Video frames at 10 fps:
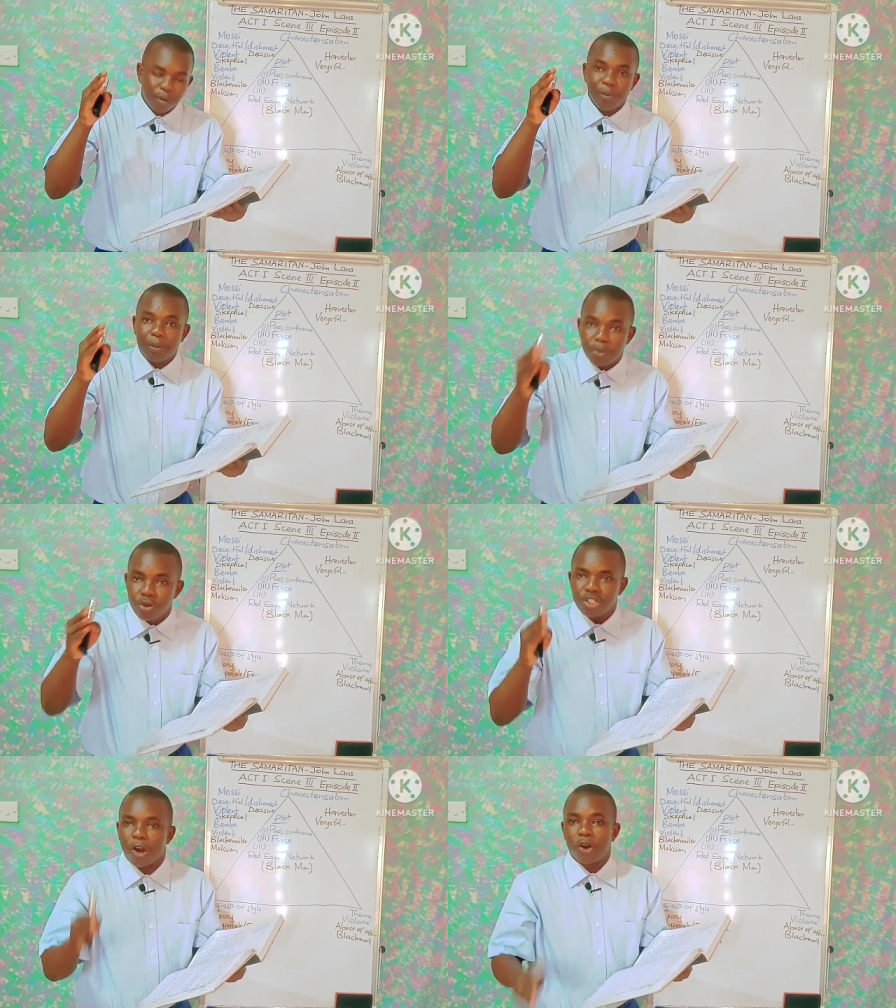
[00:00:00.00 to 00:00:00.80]
be
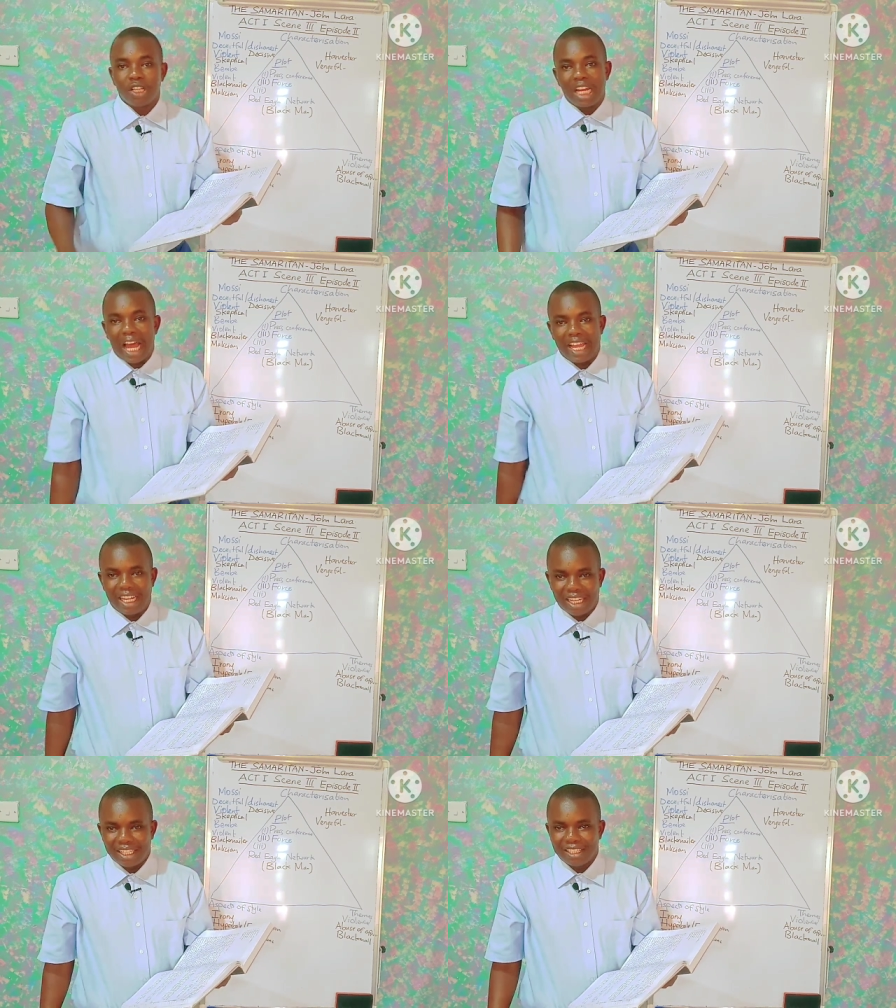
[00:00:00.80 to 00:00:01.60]
put on the
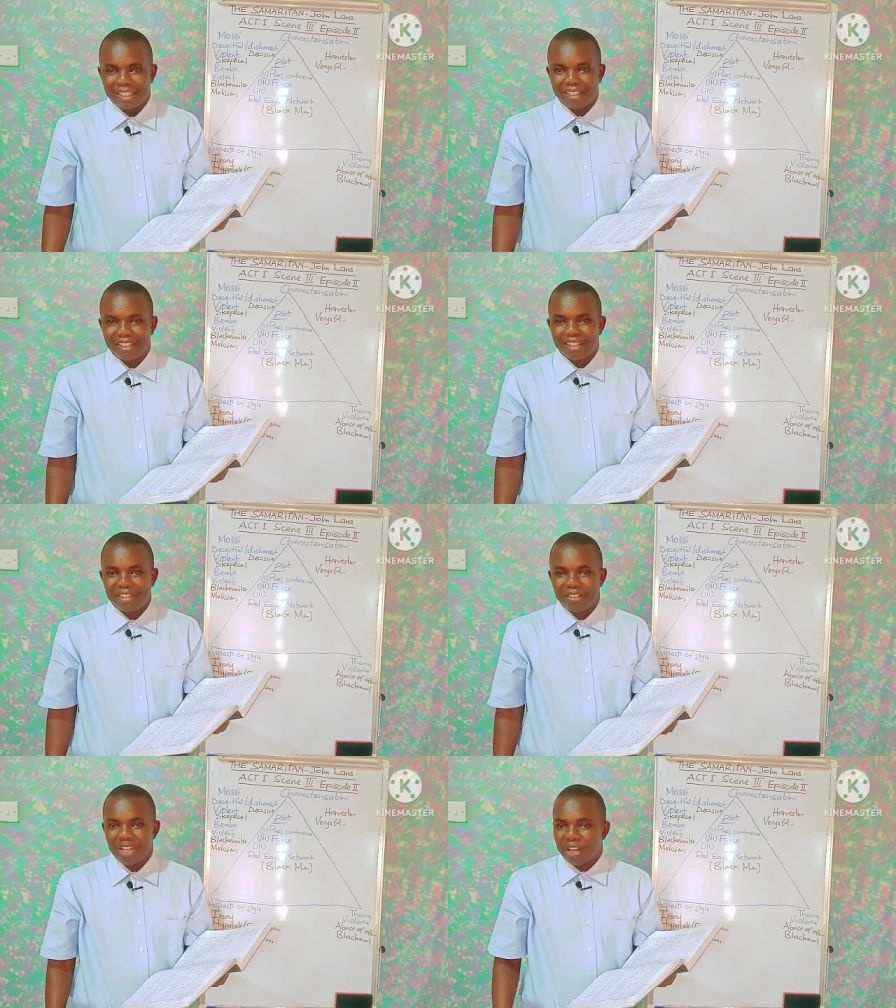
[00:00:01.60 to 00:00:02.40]
line
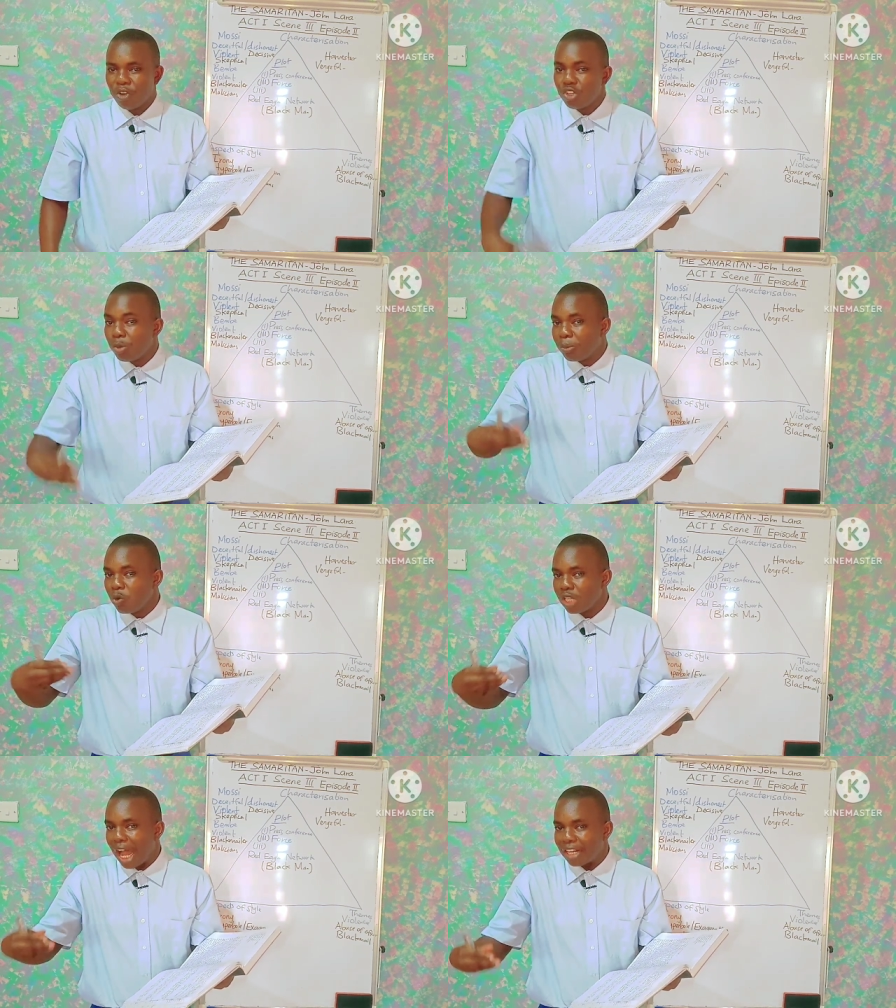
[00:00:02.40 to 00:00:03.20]
they're going to be
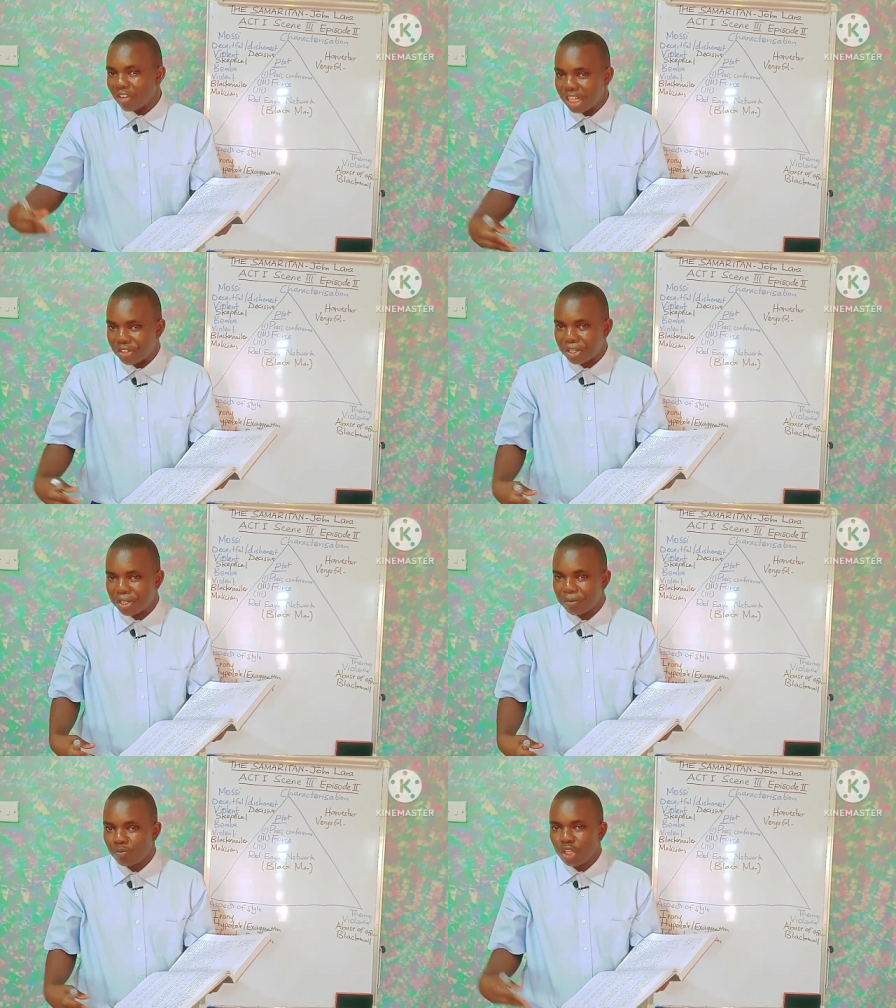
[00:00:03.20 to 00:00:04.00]
put at risk
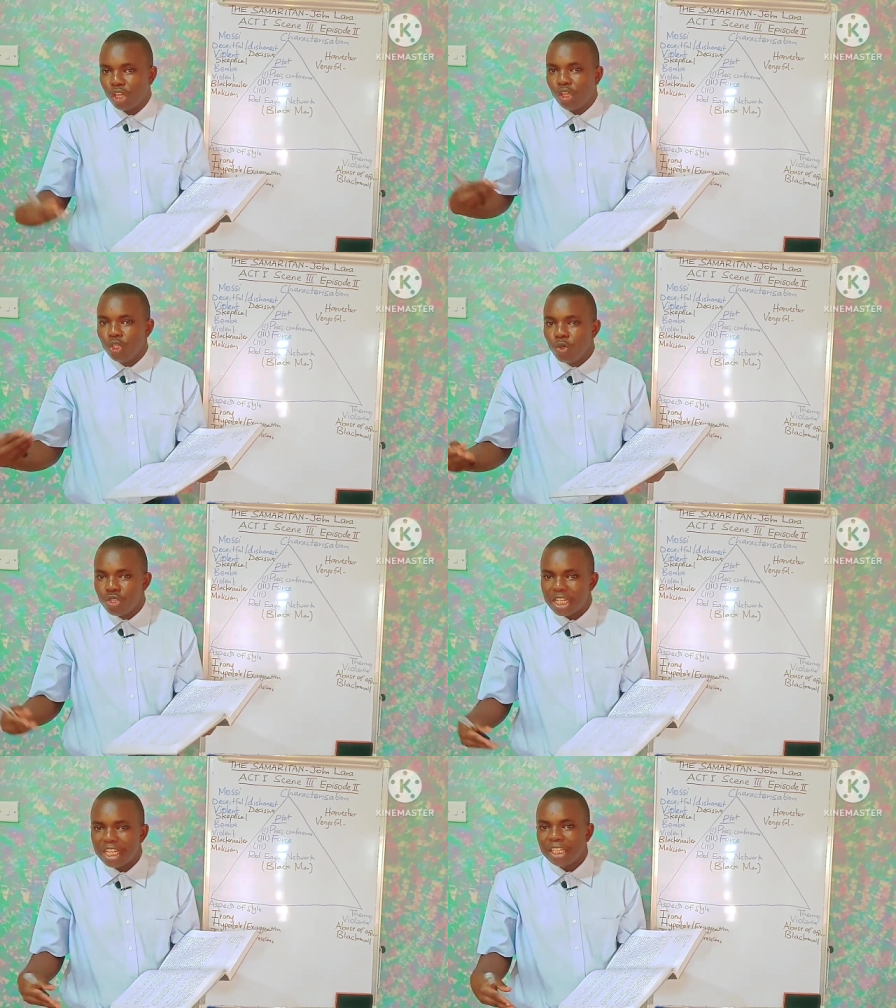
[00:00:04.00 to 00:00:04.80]

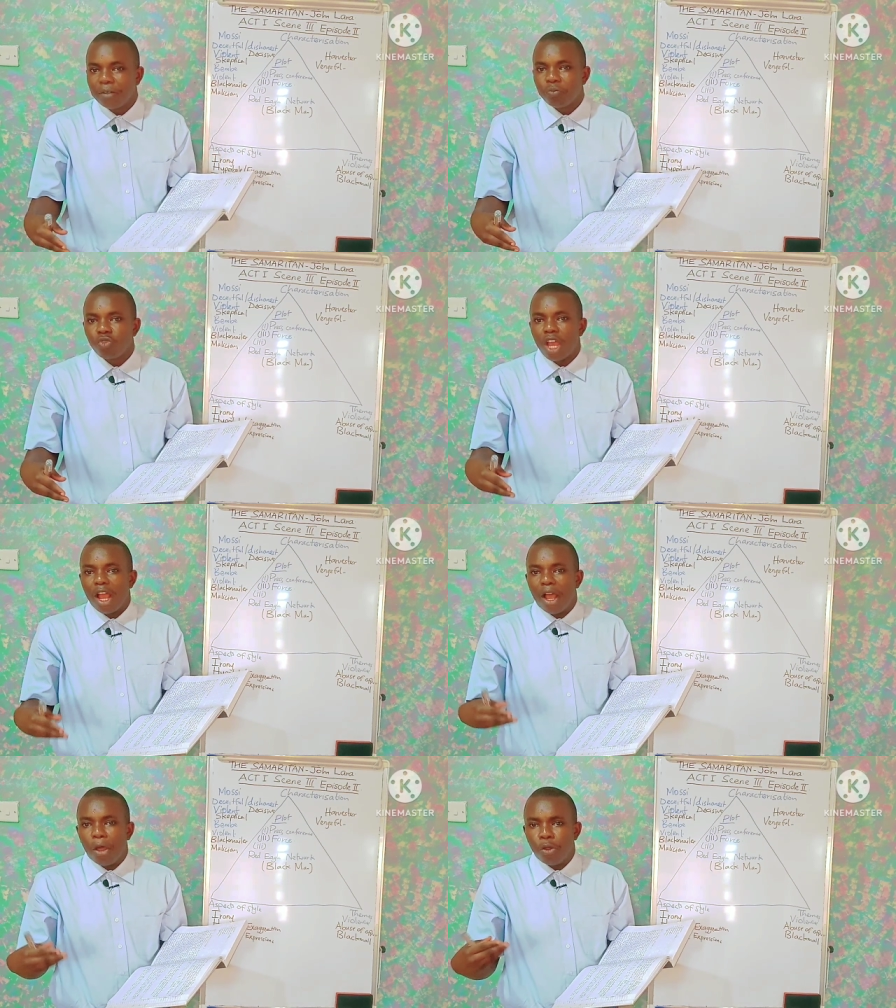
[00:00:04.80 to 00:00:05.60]
using
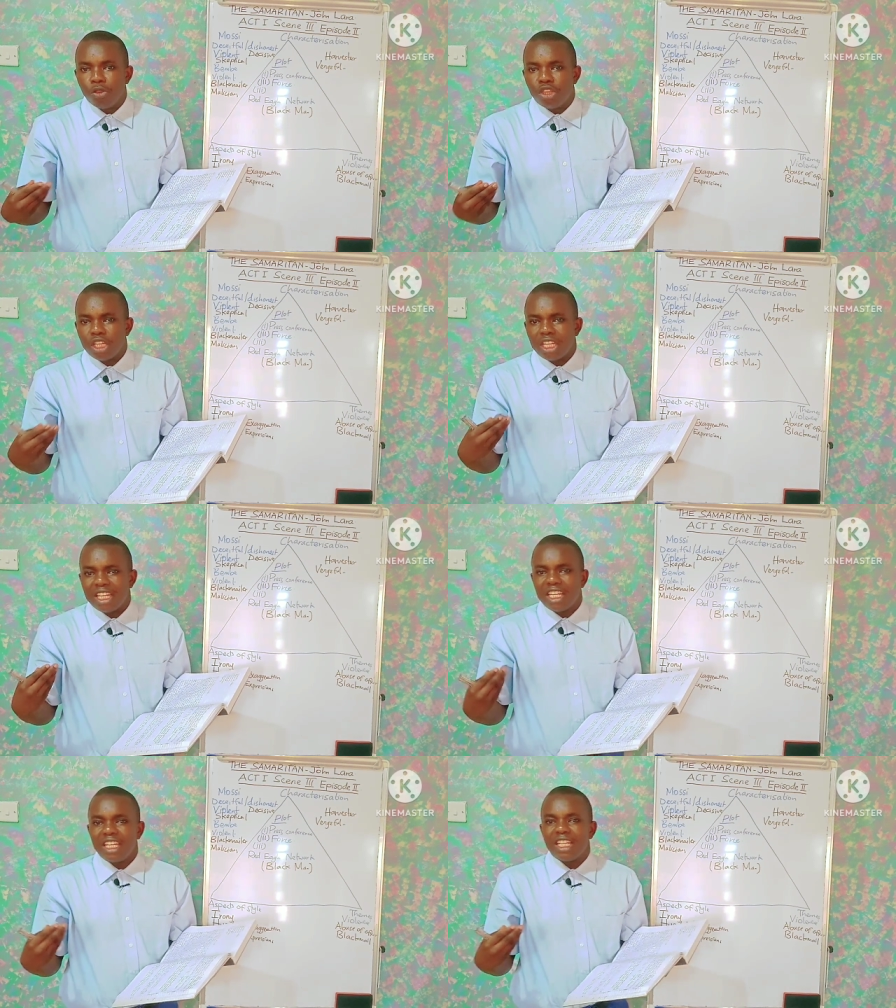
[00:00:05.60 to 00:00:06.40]

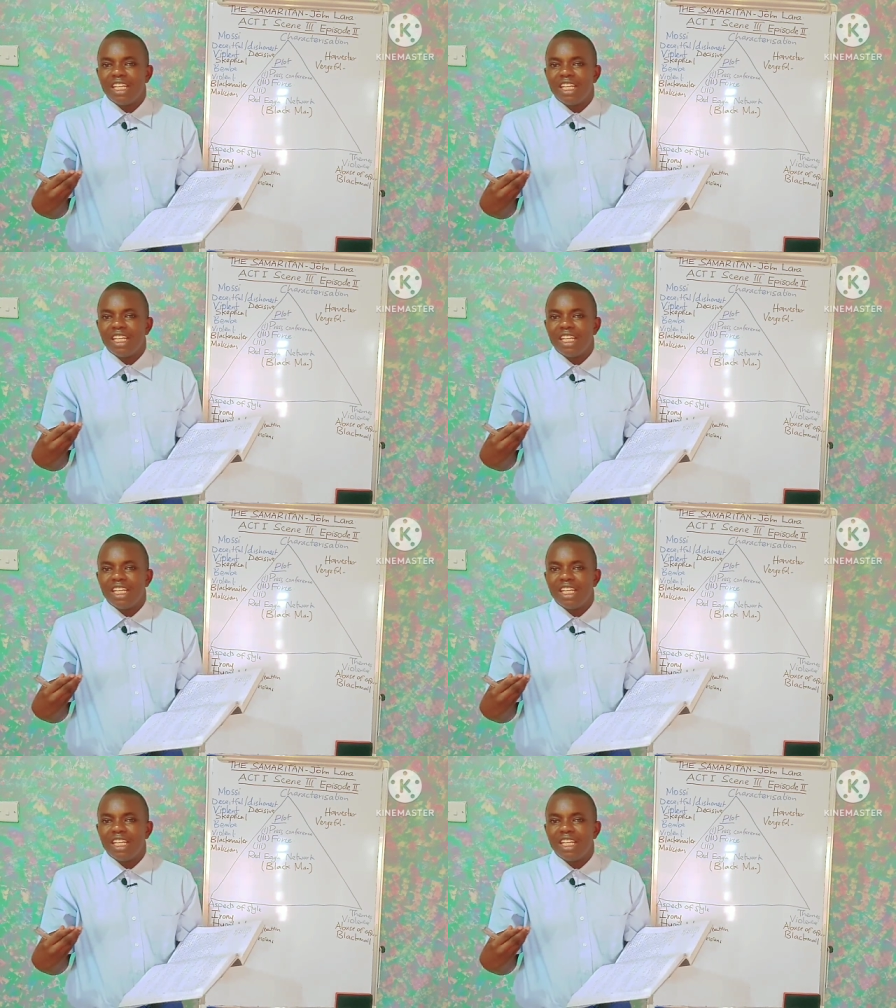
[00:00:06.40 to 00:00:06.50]
the